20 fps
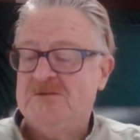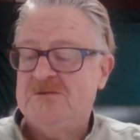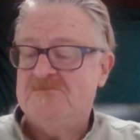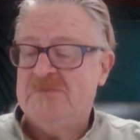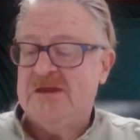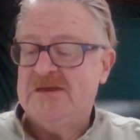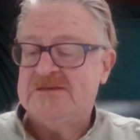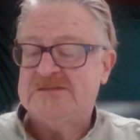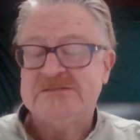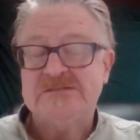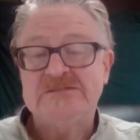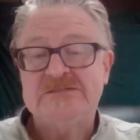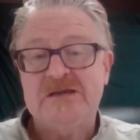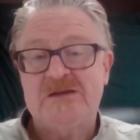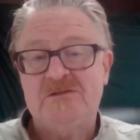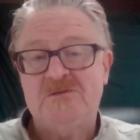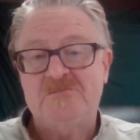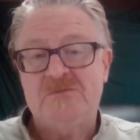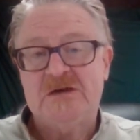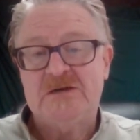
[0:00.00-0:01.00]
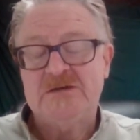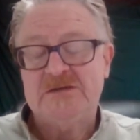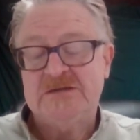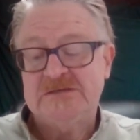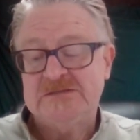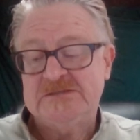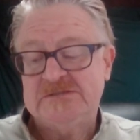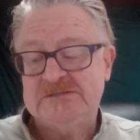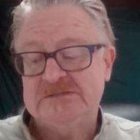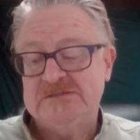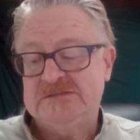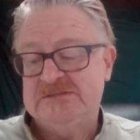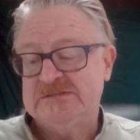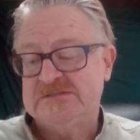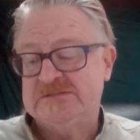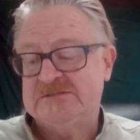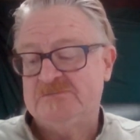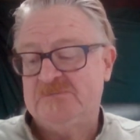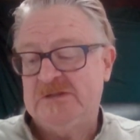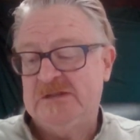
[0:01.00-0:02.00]
Eumaeus and Telemachus
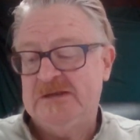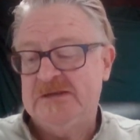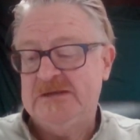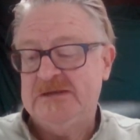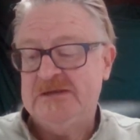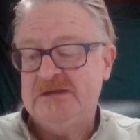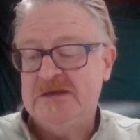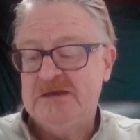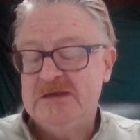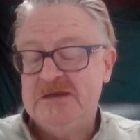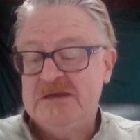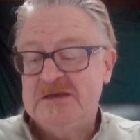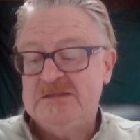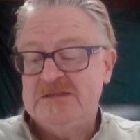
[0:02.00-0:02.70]
display